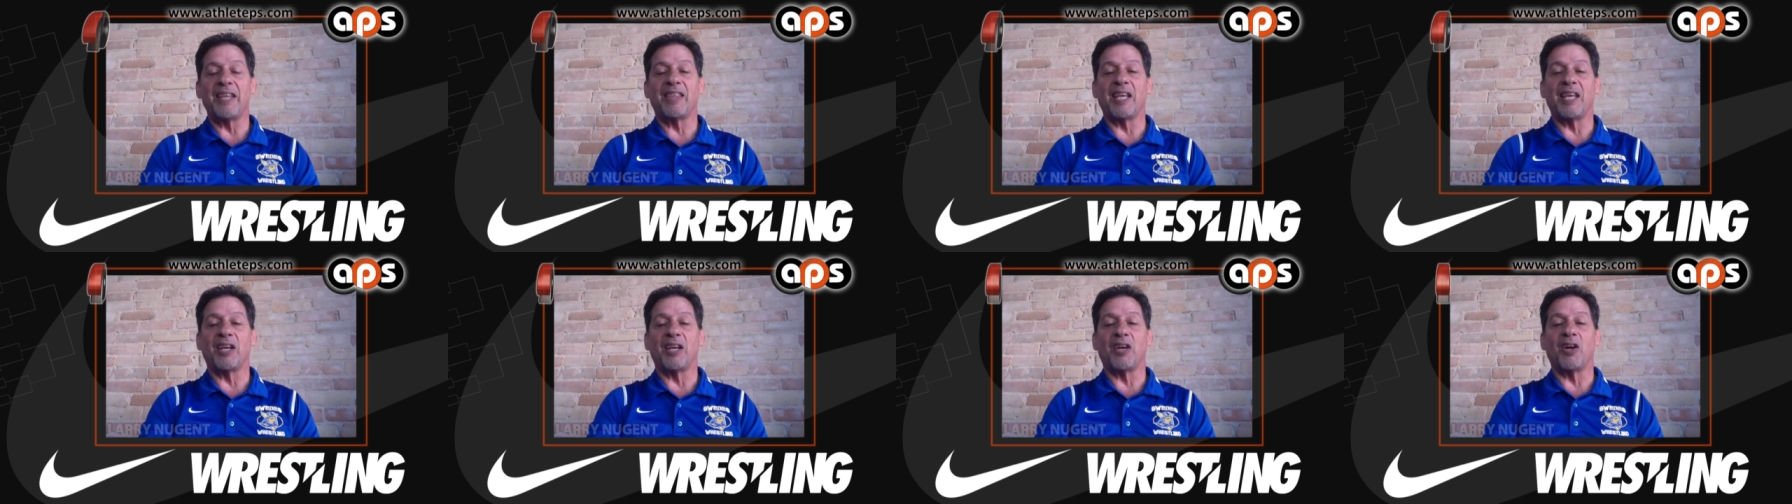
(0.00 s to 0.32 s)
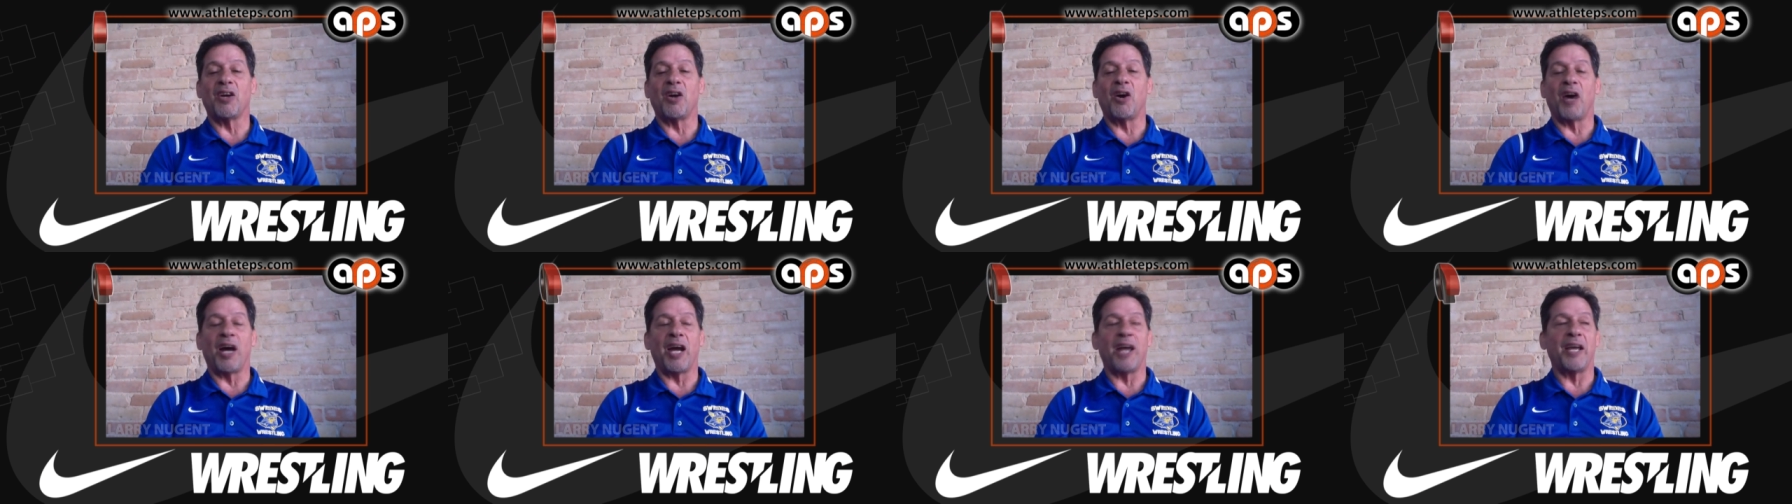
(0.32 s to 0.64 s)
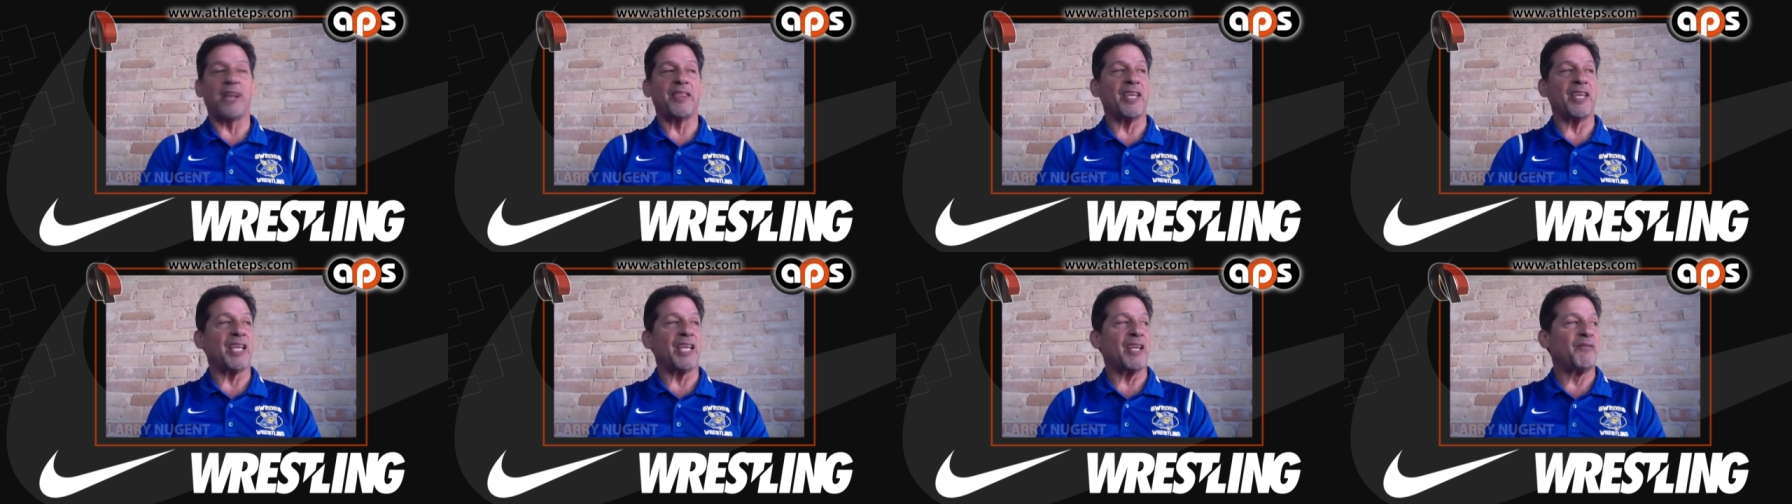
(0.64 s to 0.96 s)
I think uh,
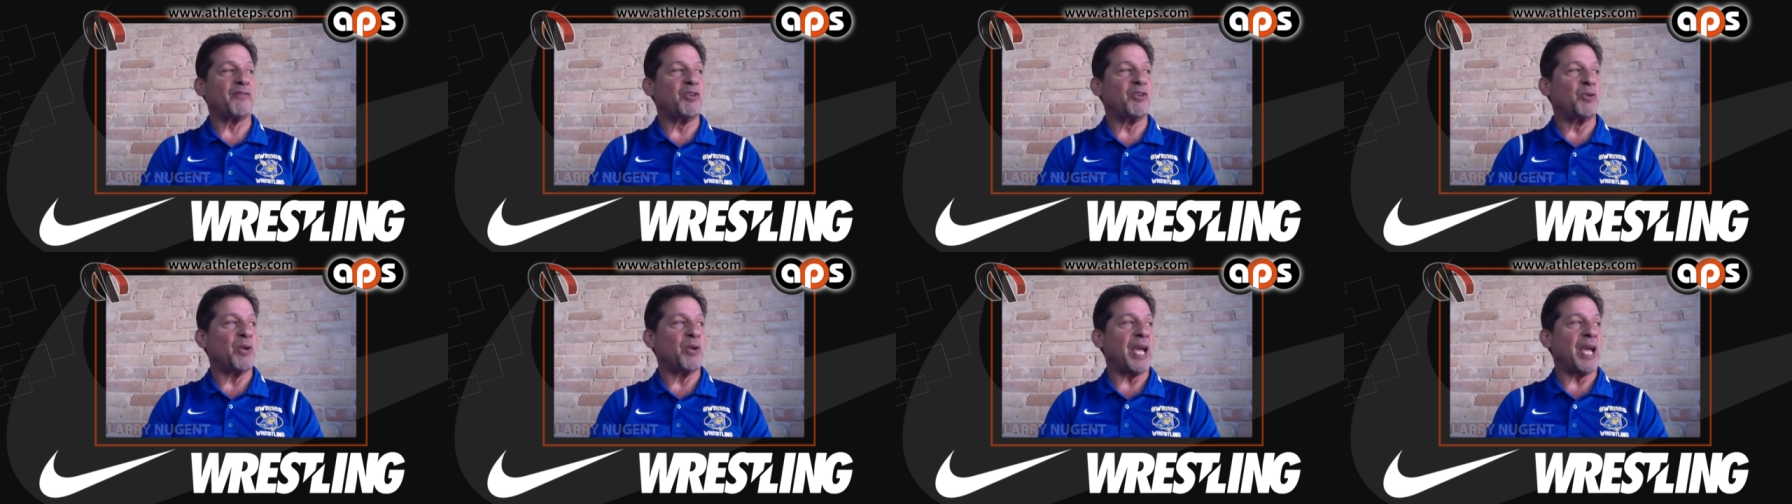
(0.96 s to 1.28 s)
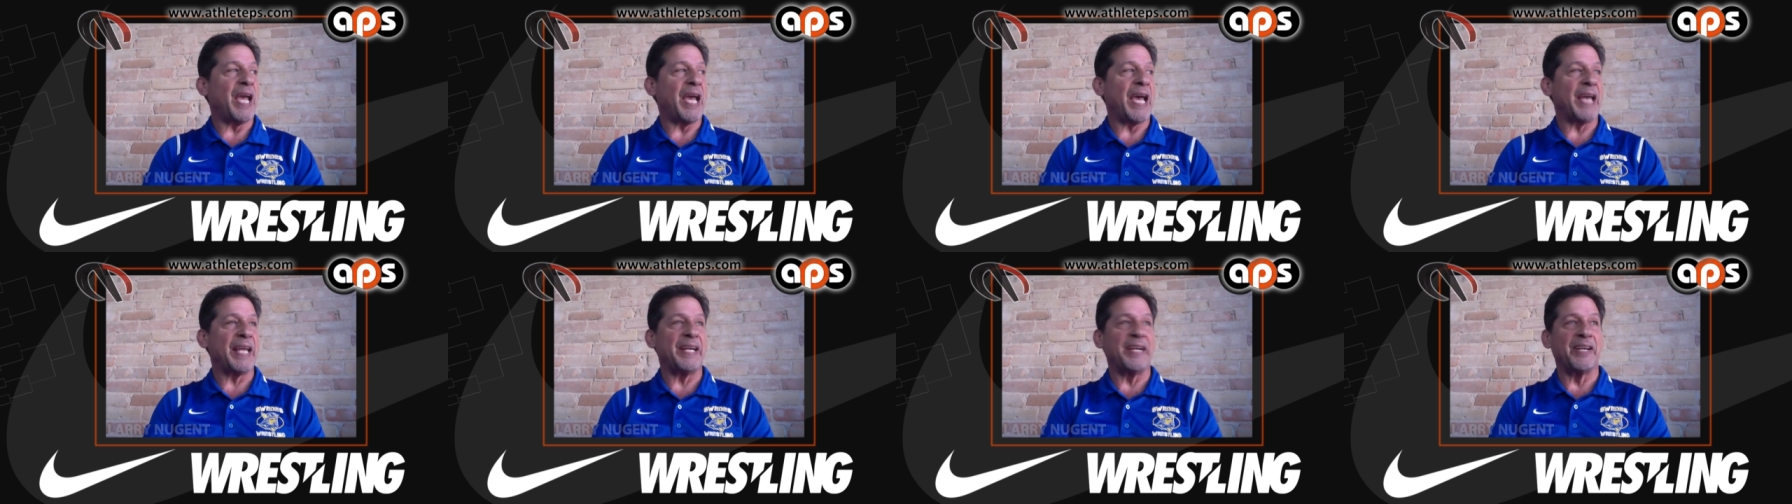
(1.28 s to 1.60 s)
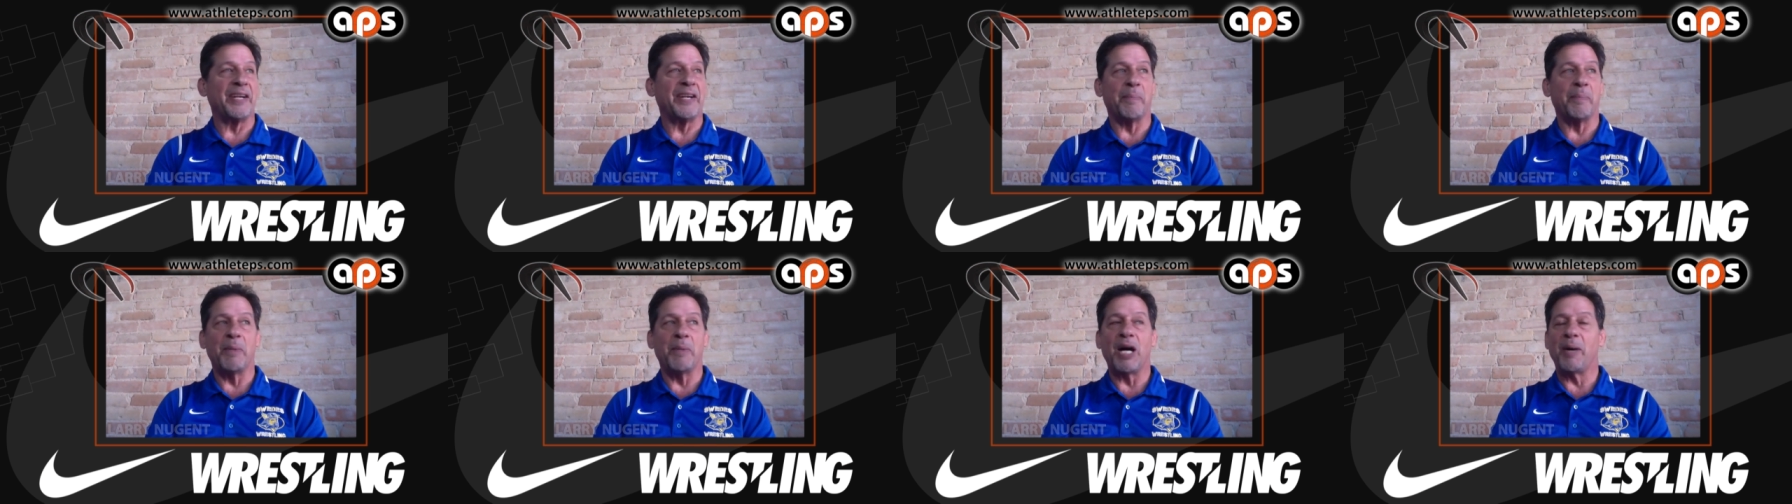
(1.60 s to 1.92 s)
I think if you
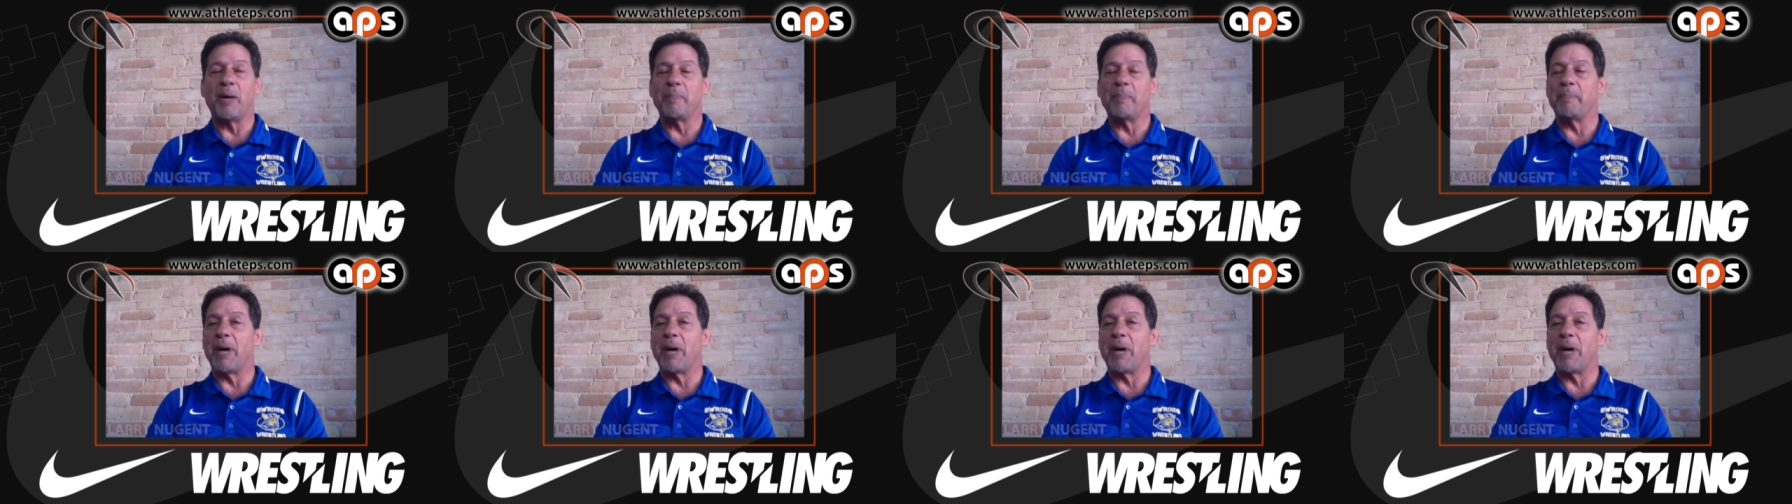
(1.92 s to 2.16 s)
added him up,